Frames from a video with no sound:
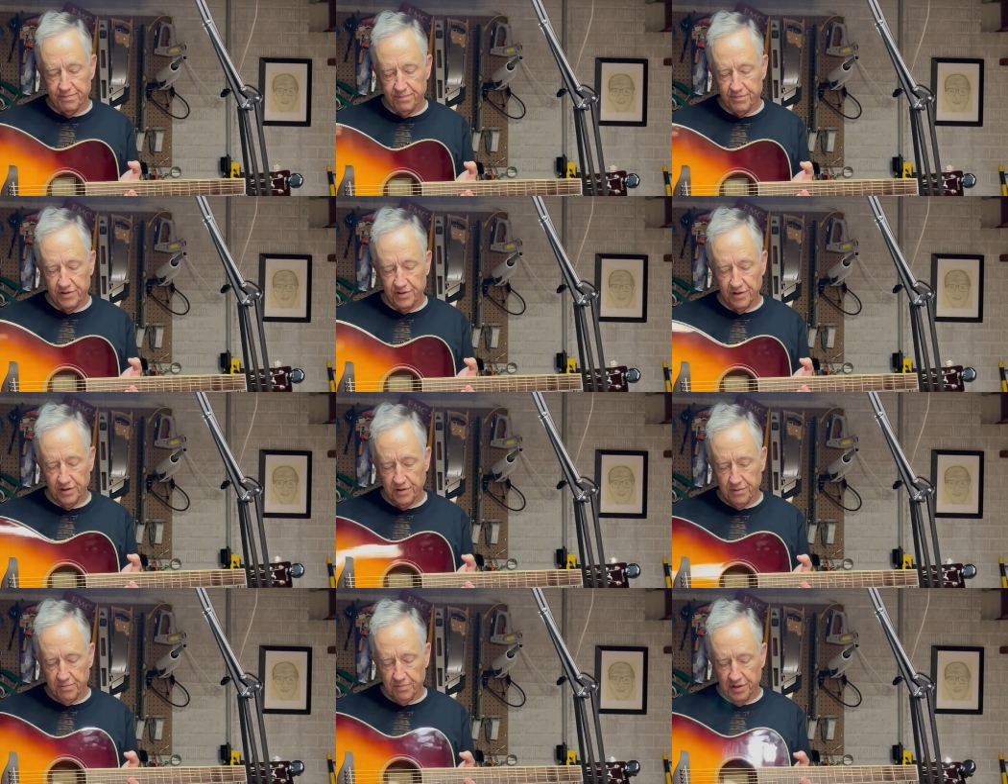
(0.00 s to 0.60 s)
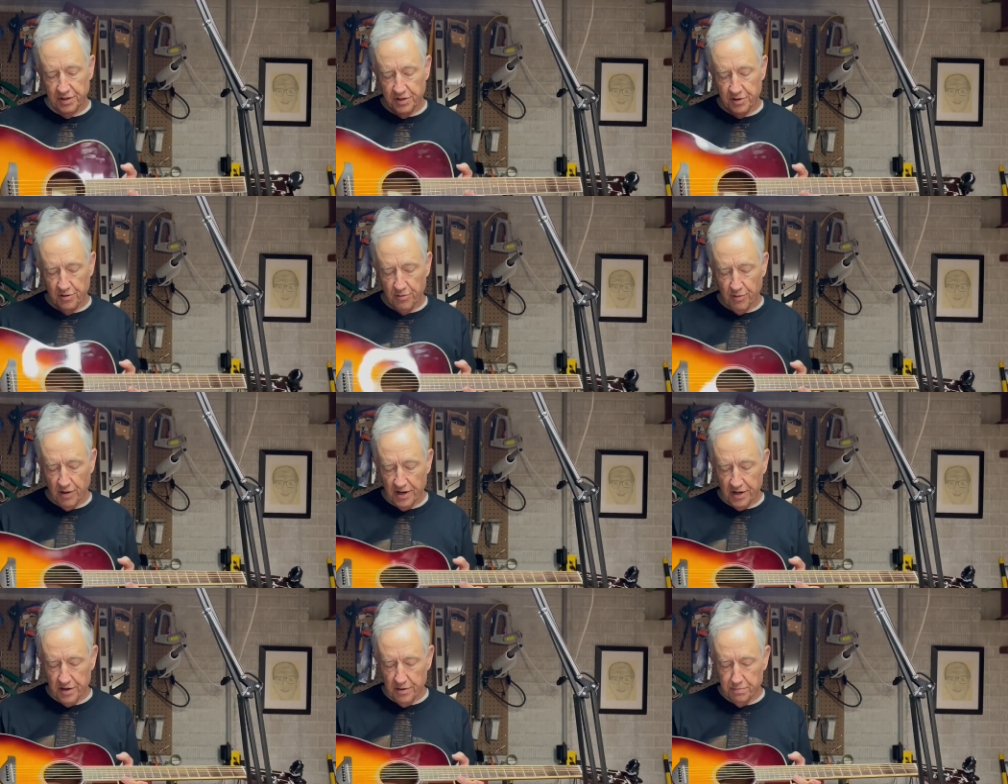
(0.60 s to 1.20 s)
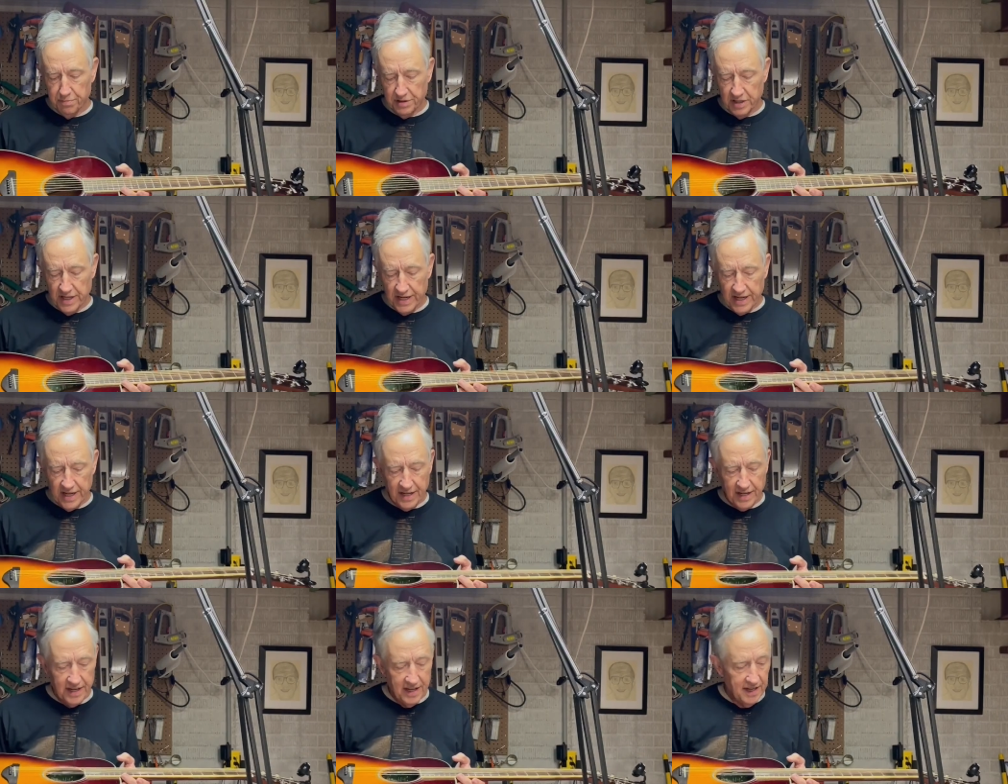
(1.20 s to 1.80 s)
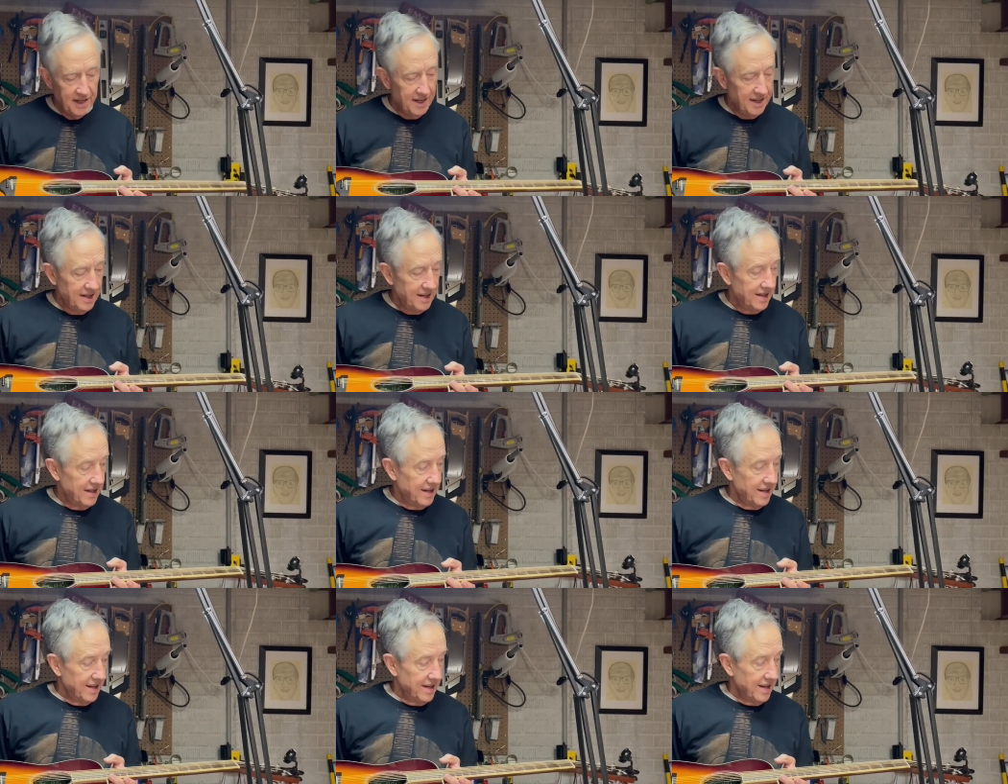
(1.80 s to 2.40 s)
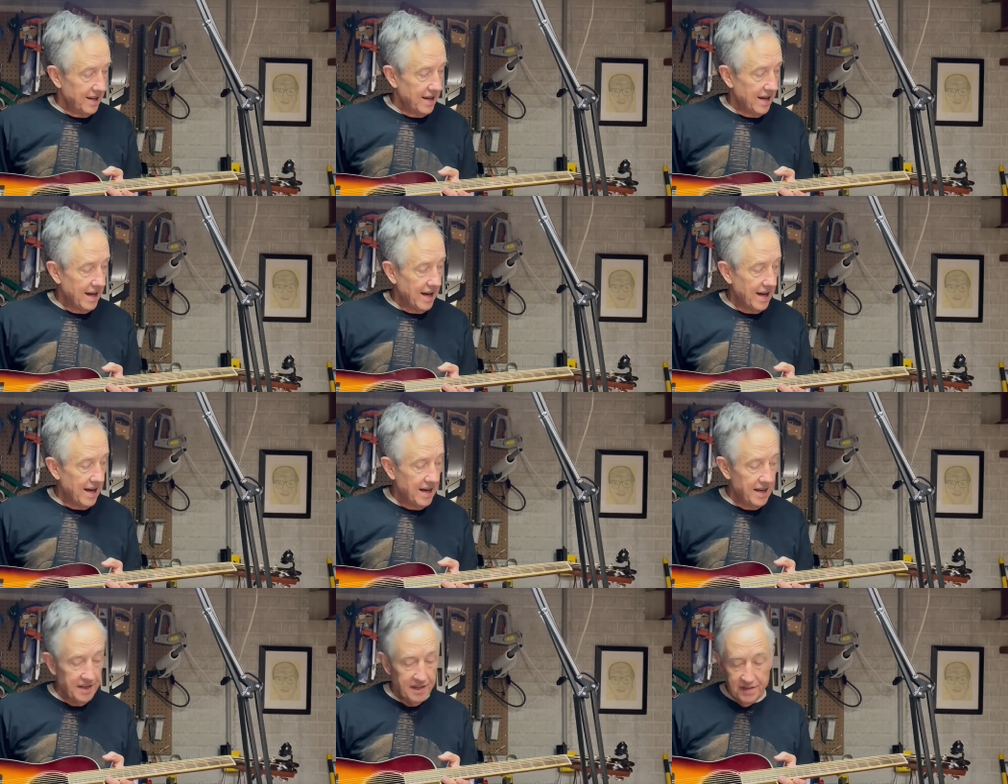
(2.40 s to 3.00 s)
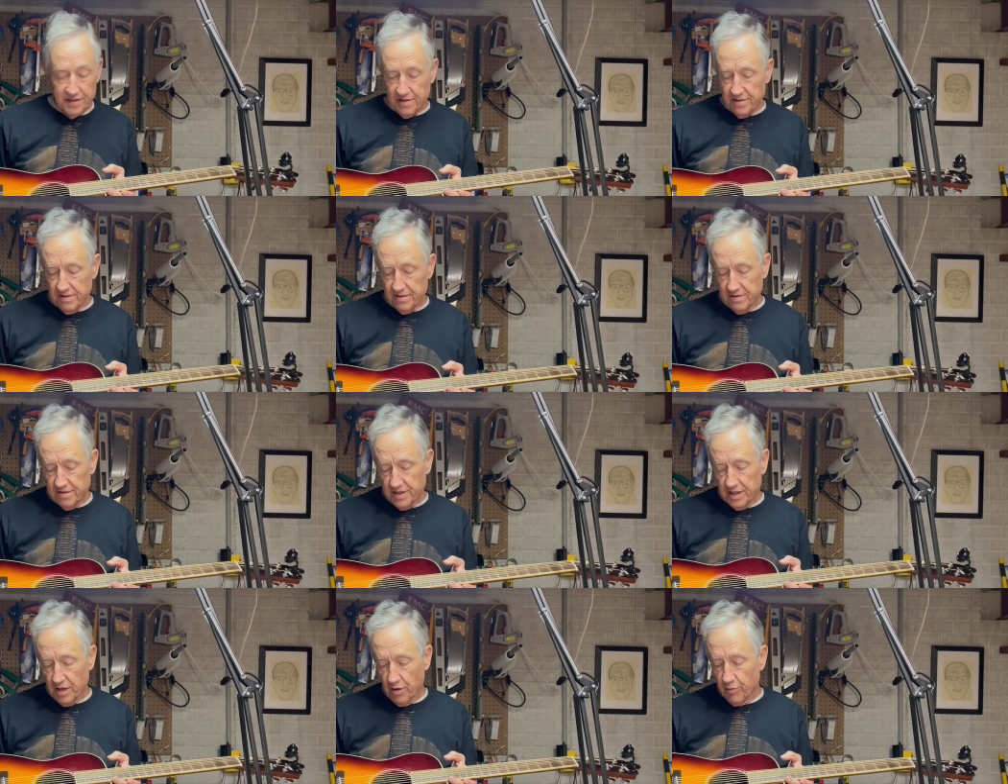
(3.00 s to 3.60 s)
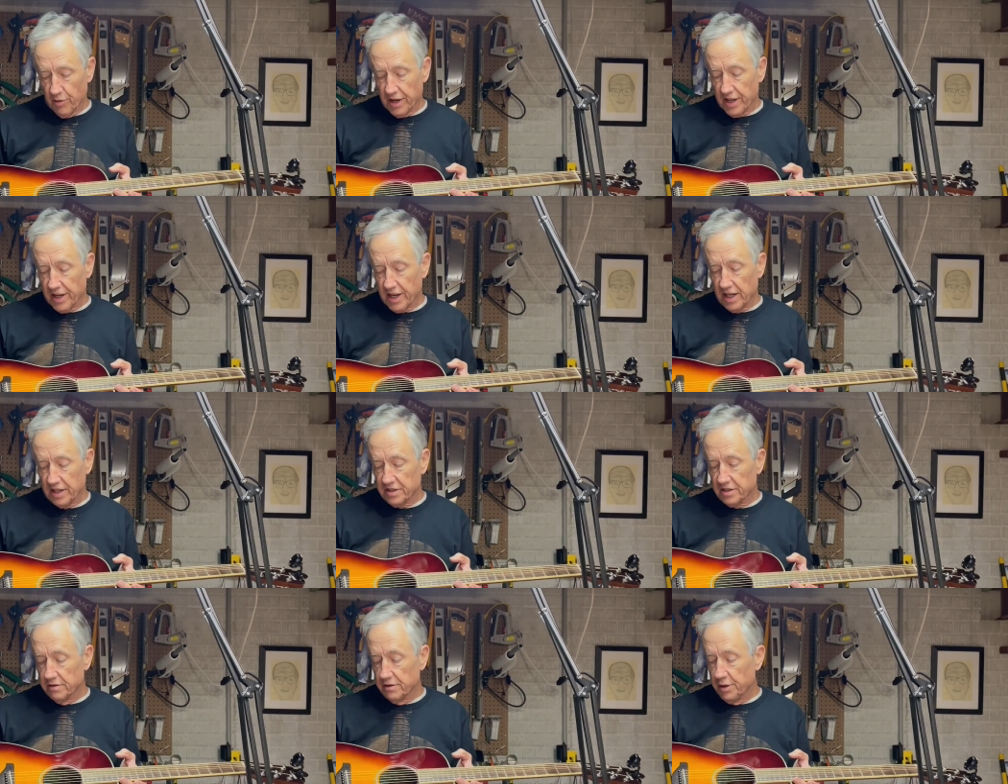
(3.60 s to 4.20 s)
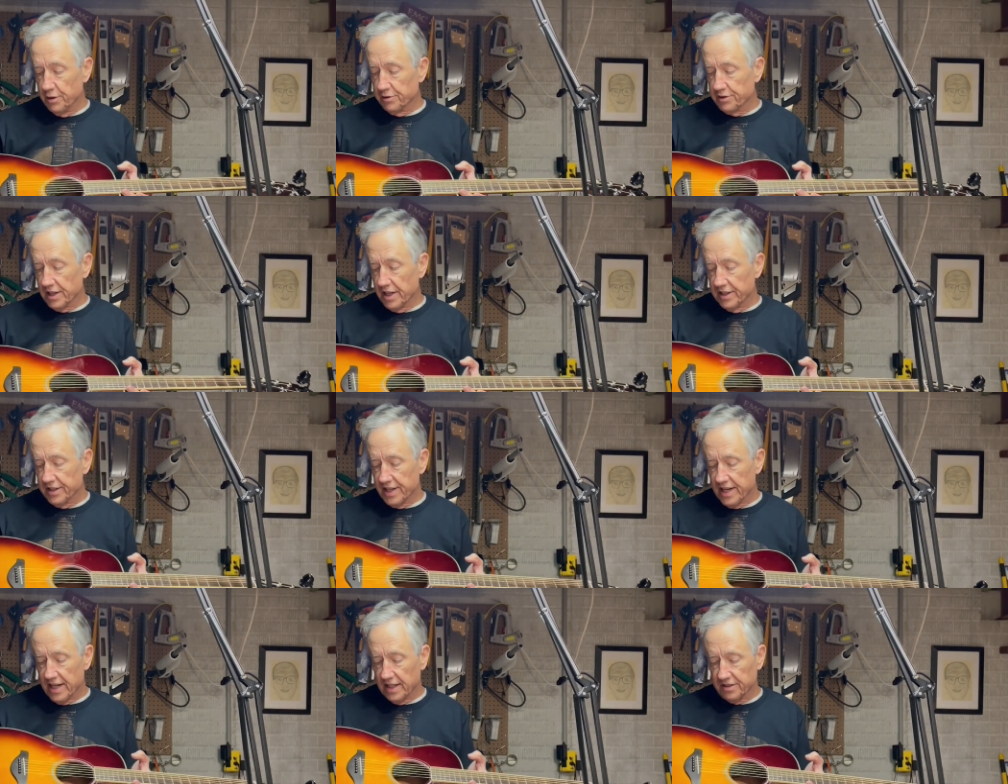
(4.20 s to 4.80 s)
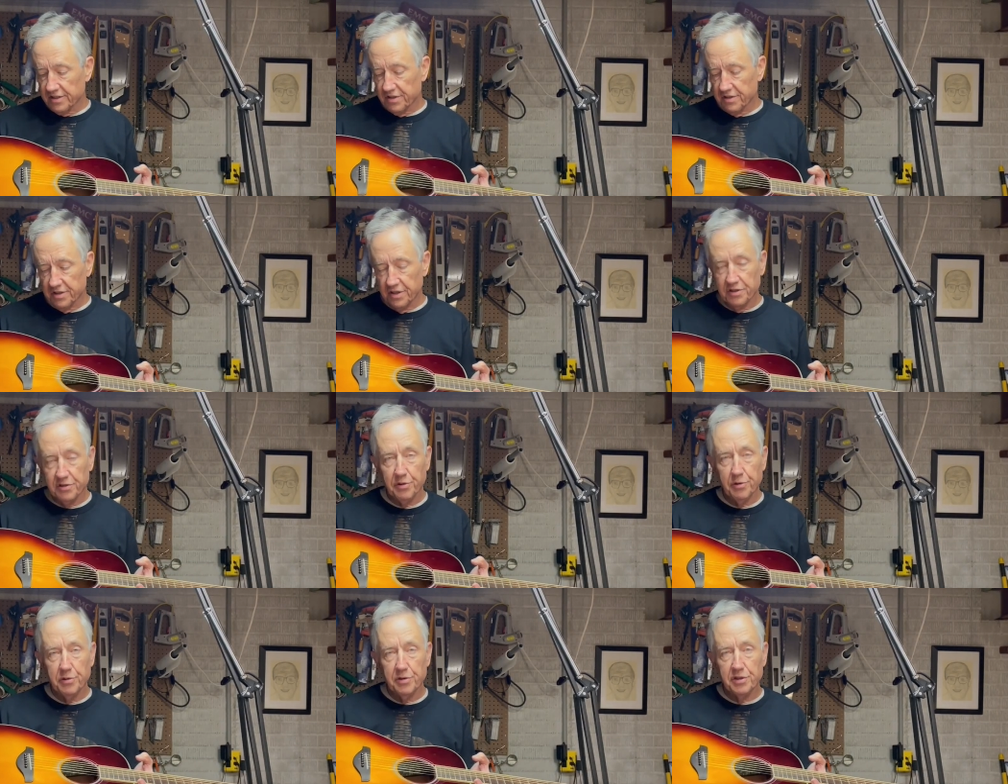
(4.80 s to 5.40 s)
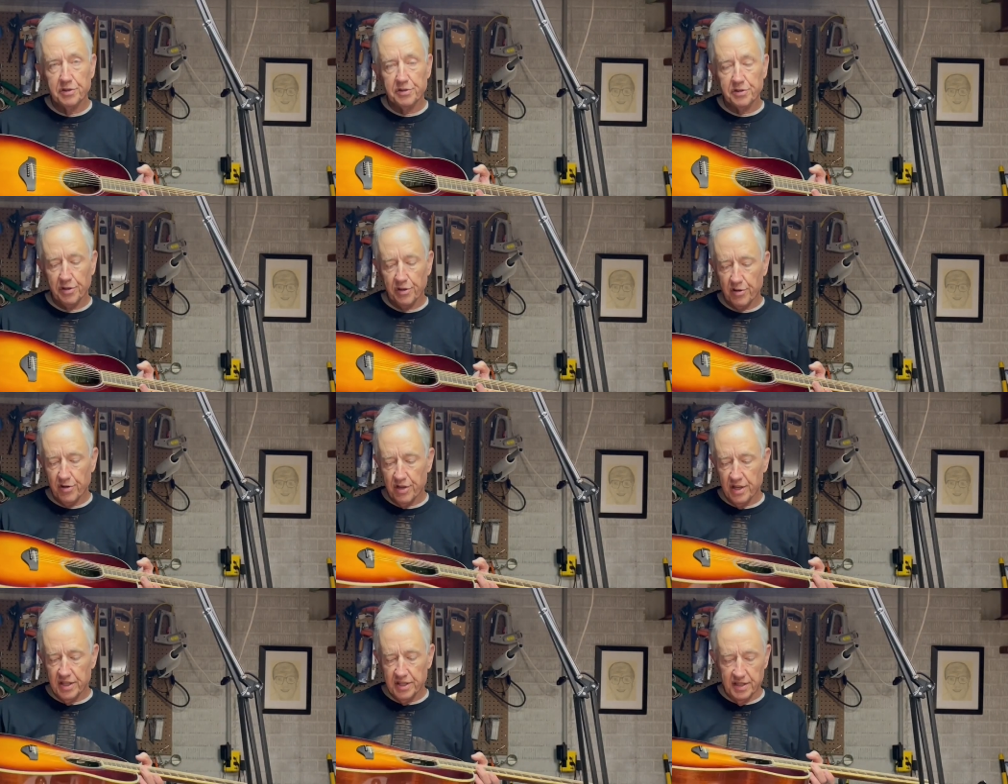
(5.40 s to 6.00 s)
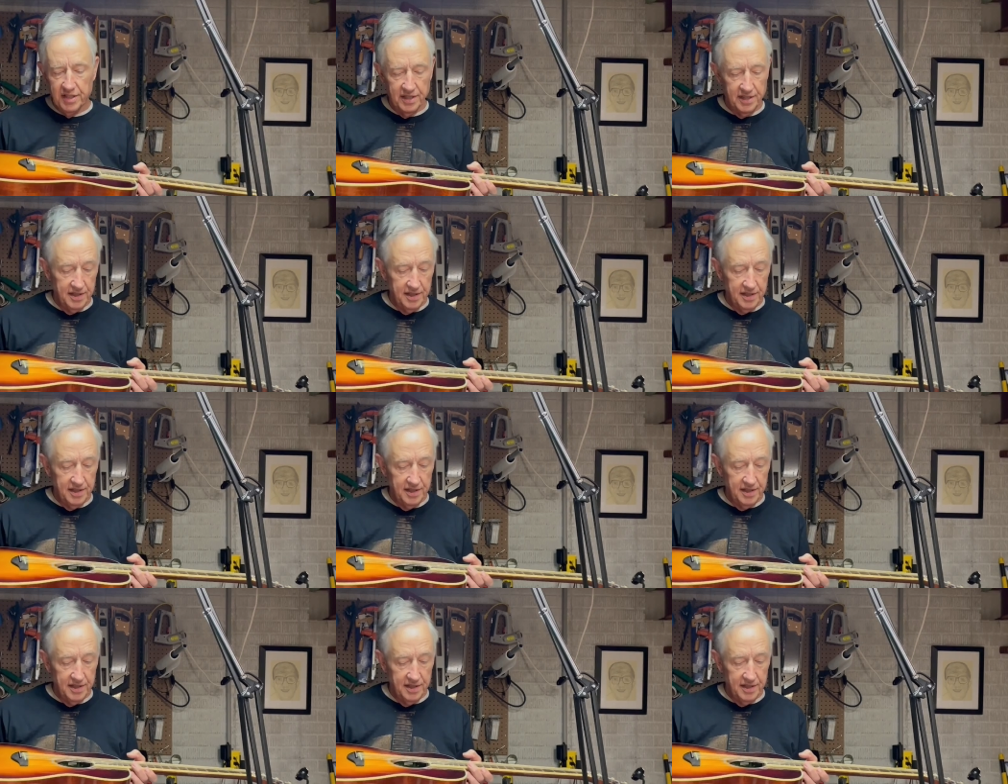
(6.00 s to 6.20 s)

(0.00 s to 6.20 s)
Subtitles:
to do while you're playing. And you know, what do you got to lose on that? The tuners are good.